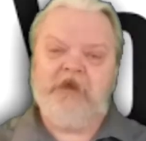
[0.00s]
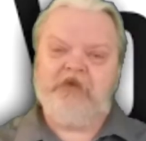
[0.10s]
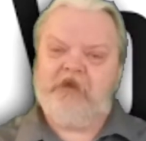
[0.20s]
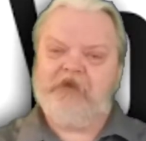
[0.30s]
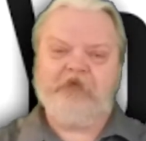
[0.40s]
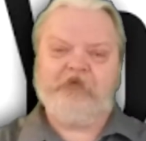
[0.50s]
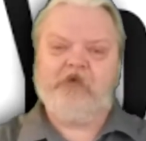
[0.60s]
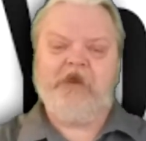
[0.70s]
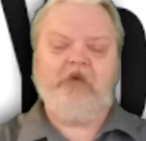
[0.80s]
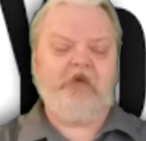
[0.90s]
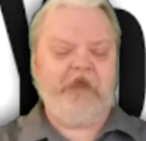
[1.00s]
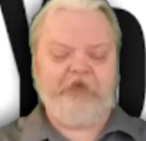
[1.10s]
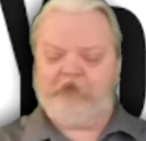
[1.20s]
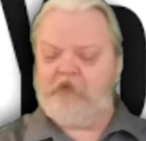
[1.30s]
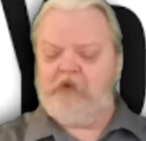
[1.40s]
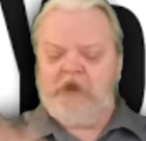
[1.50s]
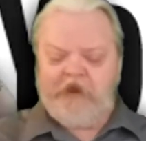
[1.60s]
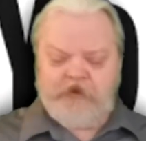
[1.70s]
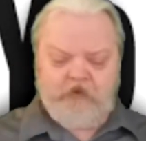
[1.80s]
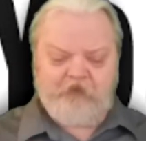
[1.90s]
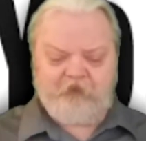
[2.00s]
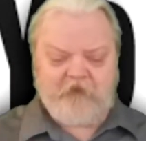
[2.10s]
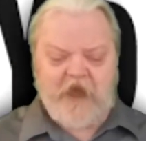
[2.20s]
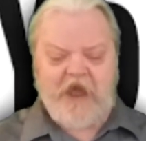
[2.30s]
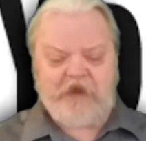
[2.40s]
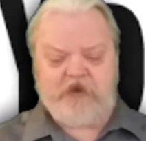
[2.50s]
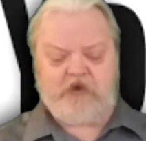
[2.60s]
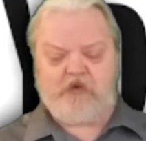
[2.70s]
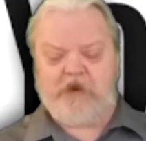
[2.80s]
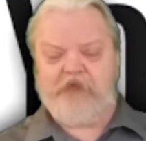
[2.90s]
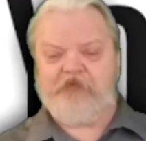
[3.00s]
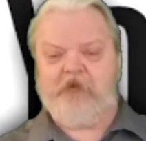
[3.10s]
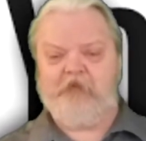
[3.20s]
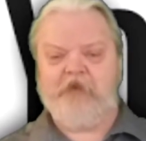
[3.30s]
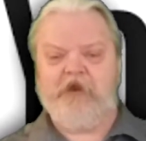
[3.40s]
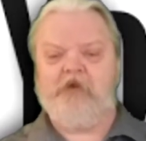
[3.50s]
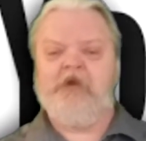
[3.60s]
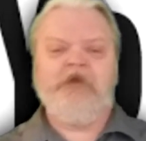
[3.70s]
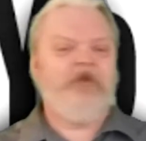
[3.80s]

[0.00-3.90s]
Now that's great. Okay, so you've got your great thumbnail.